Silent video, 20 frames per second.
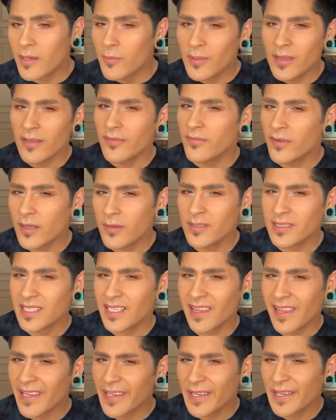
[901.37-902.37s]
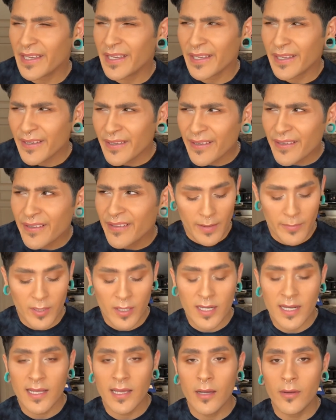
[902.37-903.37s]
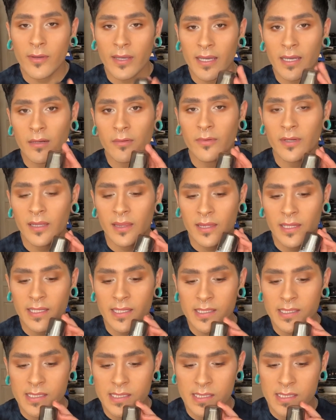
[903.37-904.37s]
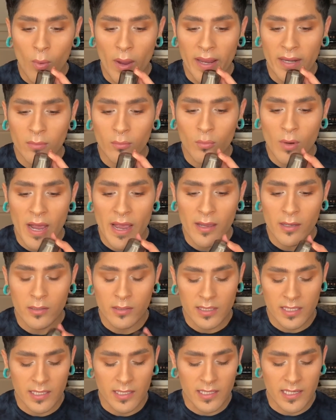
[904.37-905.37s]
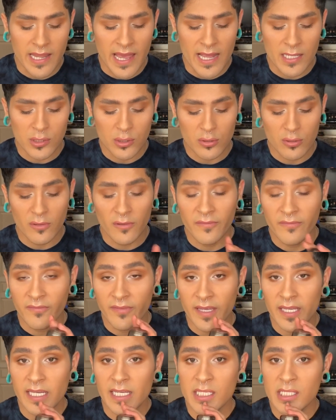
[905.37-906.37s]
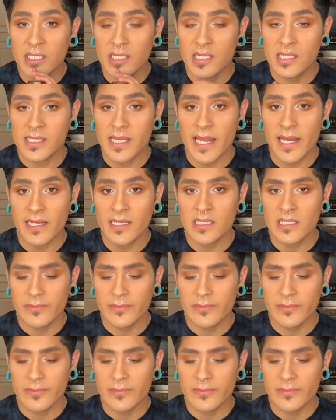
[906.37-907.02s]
Like, what the fuck was I thinking? I'm gonna go in with this Wet n Wild Natural Finish setting